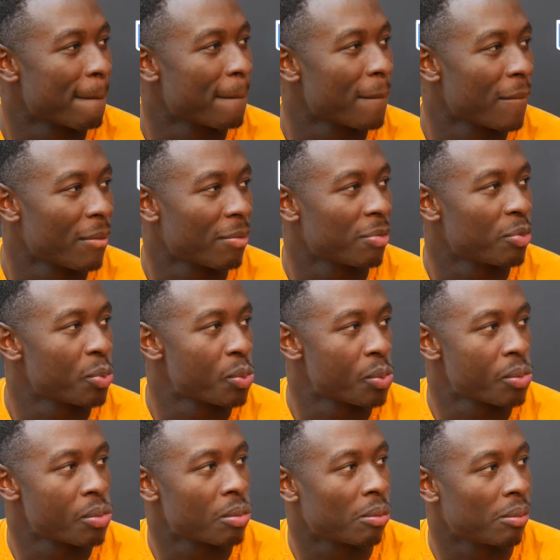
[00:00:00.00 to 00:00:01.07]
going from
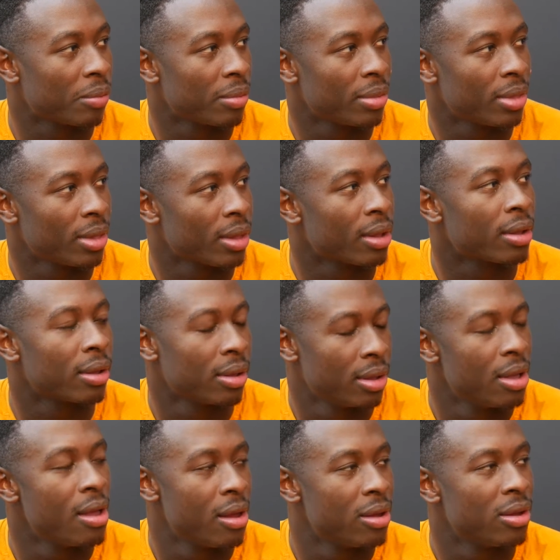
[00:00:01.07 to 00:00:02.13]
facing a team whose
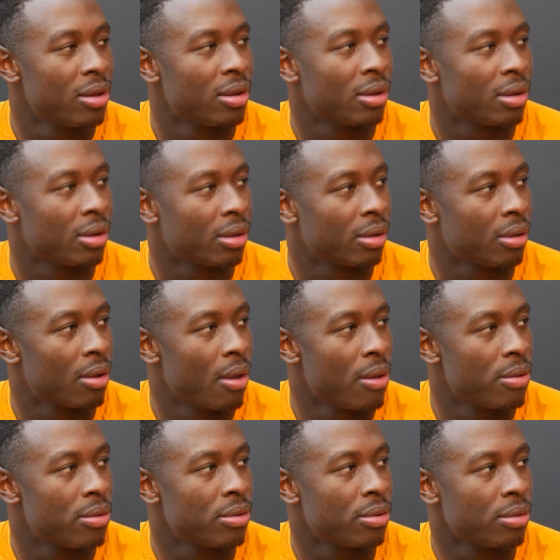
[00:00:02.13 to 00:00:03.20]
quarterback is a really
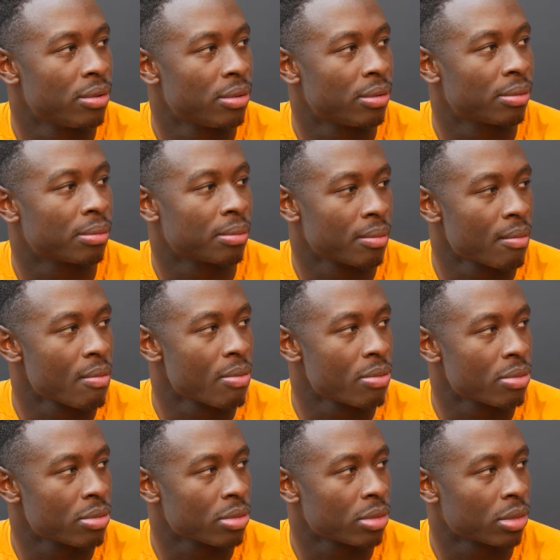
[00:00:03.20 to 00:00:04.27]
good runner to a
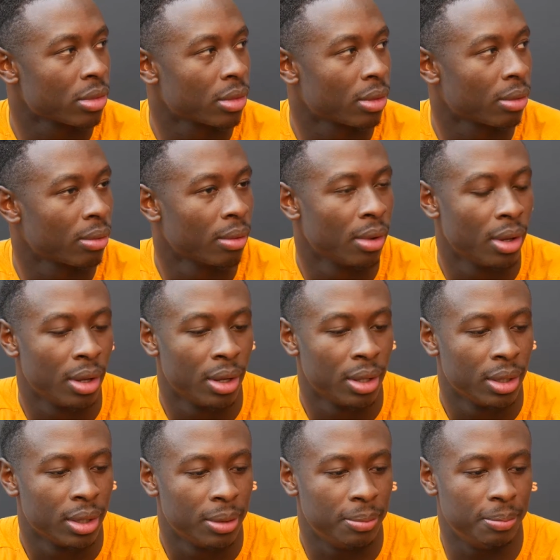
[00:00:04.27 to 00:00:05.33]
pocket passer like that
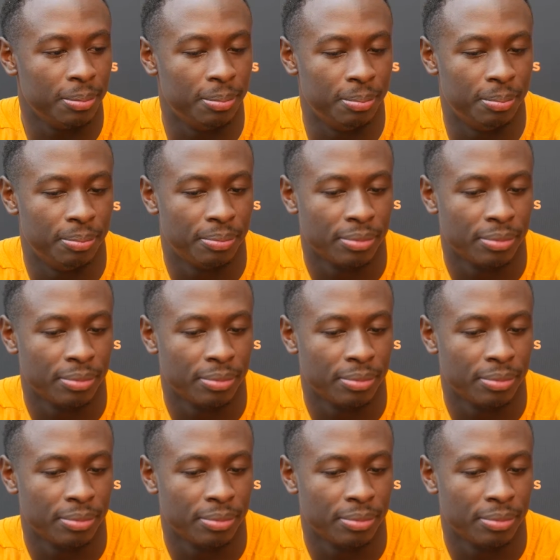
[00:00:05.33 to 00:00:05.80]
at Missouri?